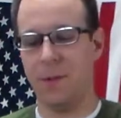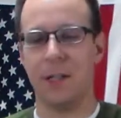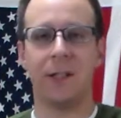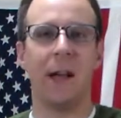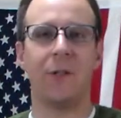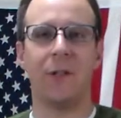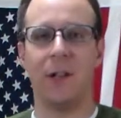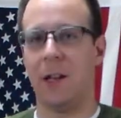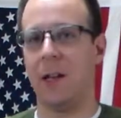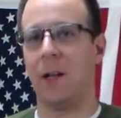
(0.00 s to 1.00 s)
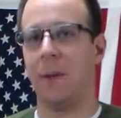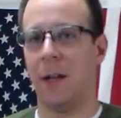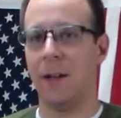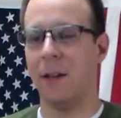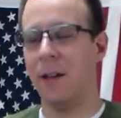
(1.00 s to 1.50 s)
6,000 yen
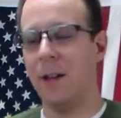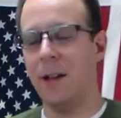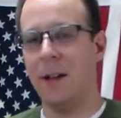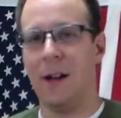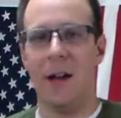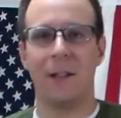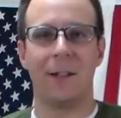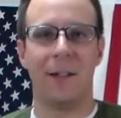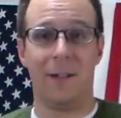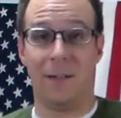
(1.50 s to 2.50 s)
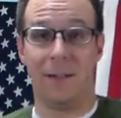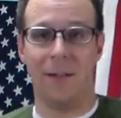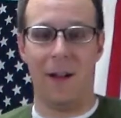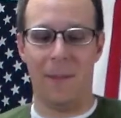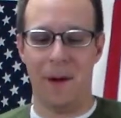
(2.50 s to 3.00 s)
helmet. I looked on
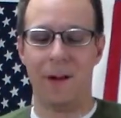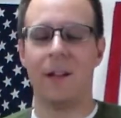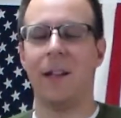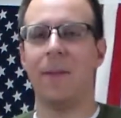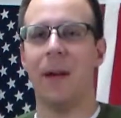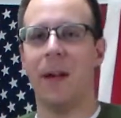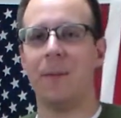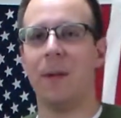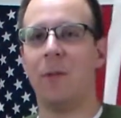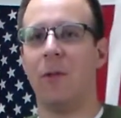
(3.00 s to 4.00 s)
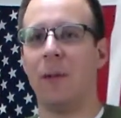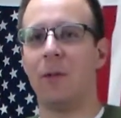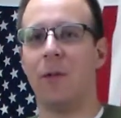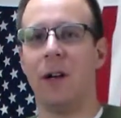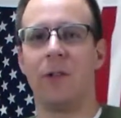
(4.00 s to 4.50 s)
American eBay and people want
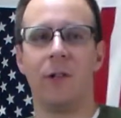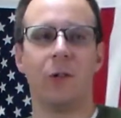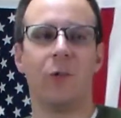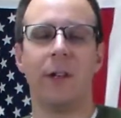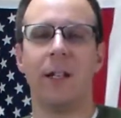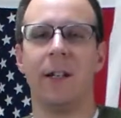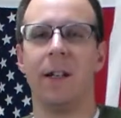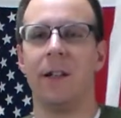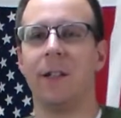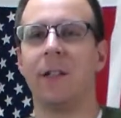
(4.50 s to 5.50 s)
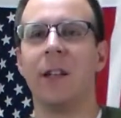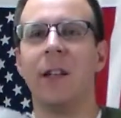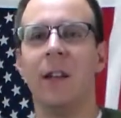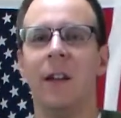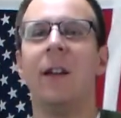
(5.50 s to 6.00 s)
up to $120.
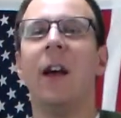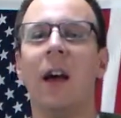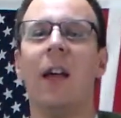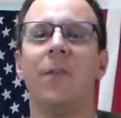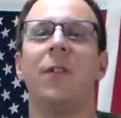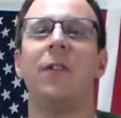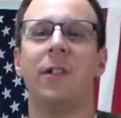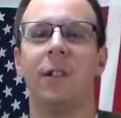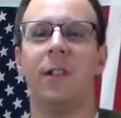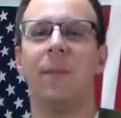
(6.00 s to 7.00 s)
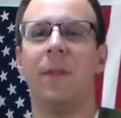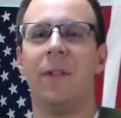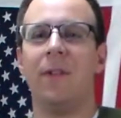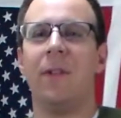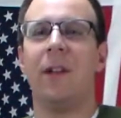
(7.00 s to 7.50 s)
If
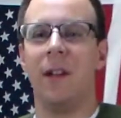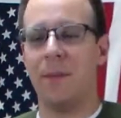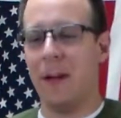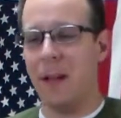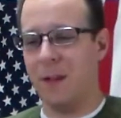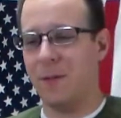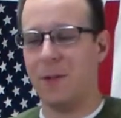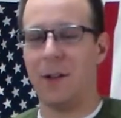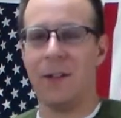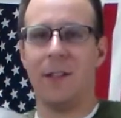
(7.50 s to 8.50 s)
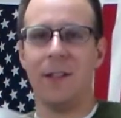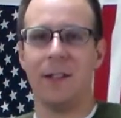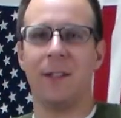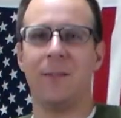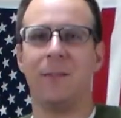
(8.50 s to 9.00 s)
you're gonna buy one of
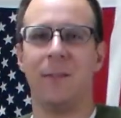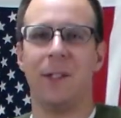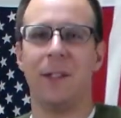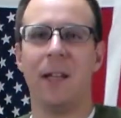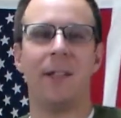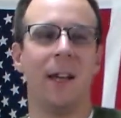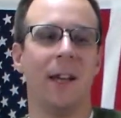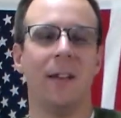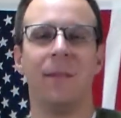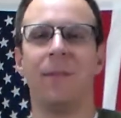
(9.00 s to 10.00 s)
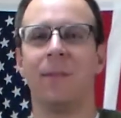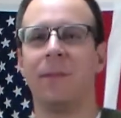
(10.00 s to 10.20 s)
these stateside,